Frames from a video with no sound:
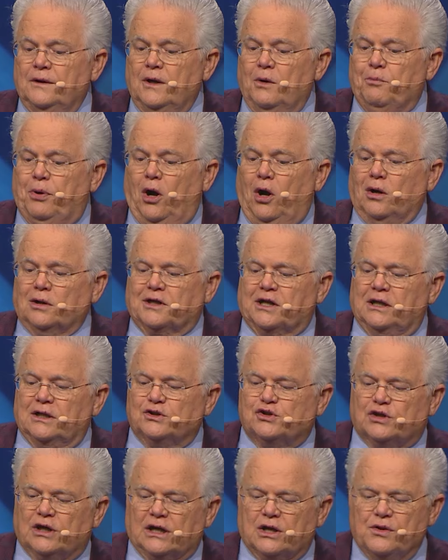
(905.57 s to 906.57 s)
Paul
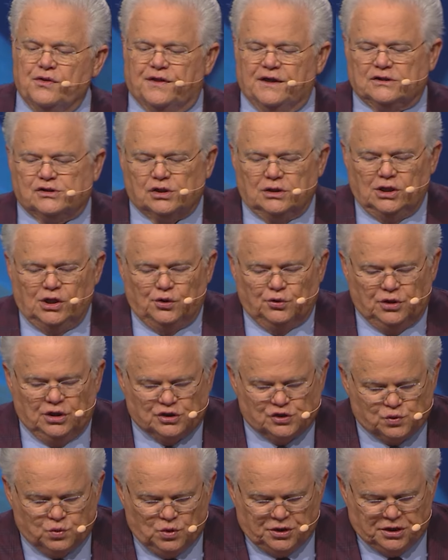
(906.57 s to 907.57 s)
did, 2
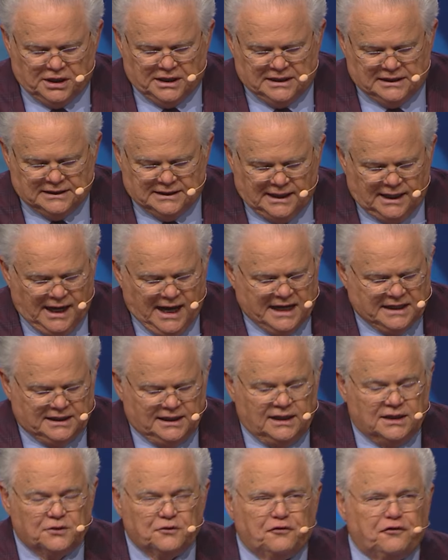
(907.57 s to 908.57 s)
Thessalonians 1.89,
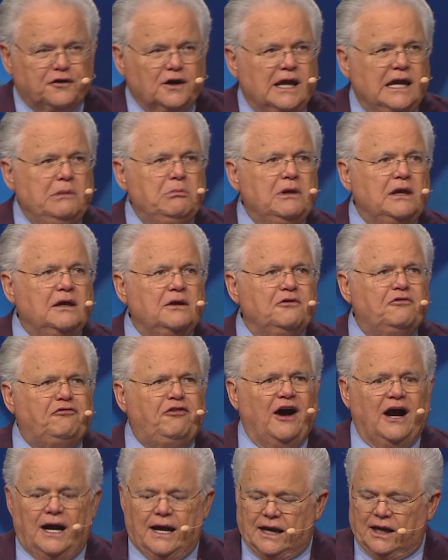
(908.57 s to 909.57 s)
in flaming
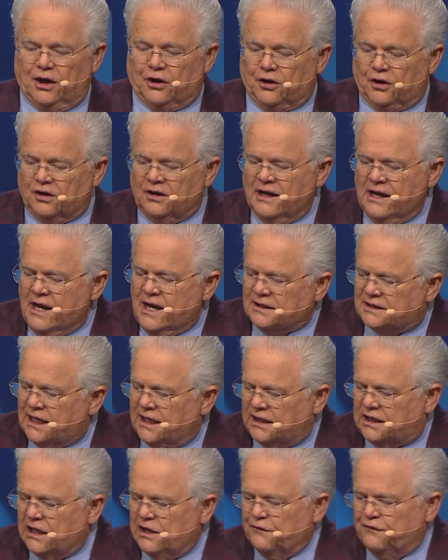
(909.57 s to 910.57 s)
fire,
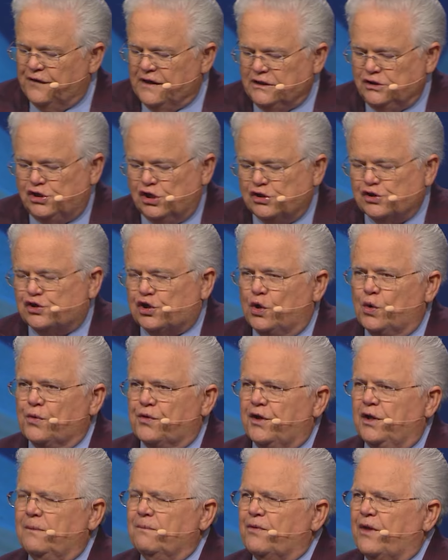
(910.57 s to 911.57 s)
taking vengeance on
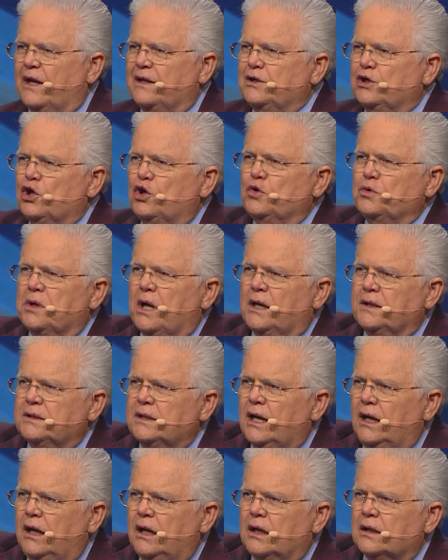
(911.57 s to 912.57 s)
them that know not
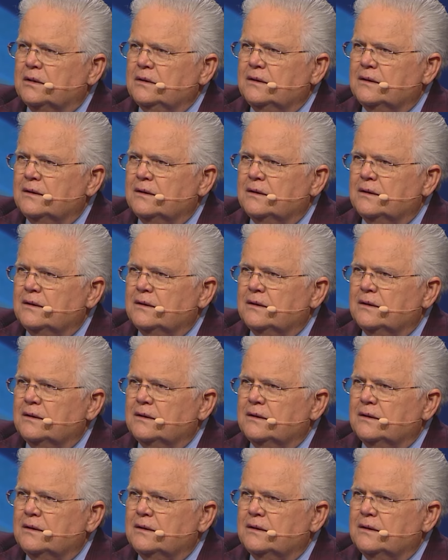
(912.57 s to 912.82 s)
God.